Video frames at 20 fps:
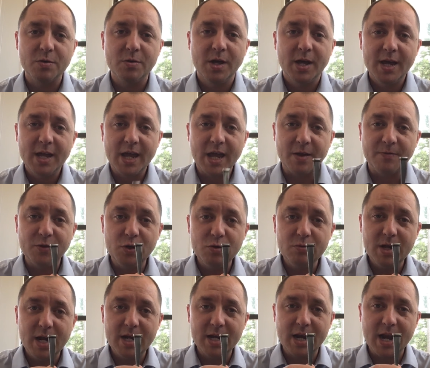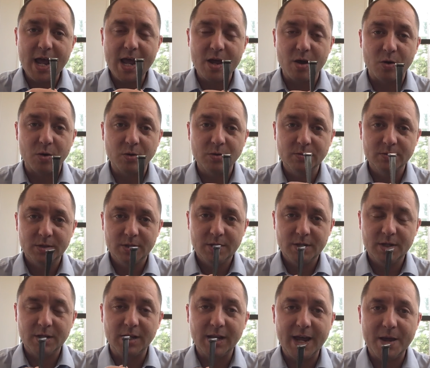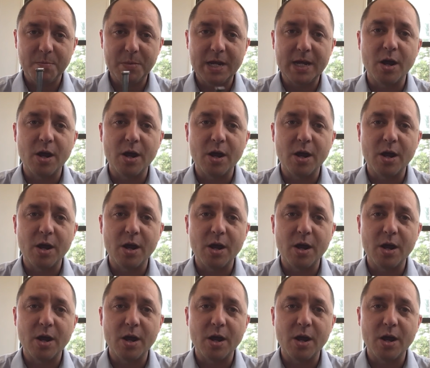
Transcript: If you need a nail, let me know.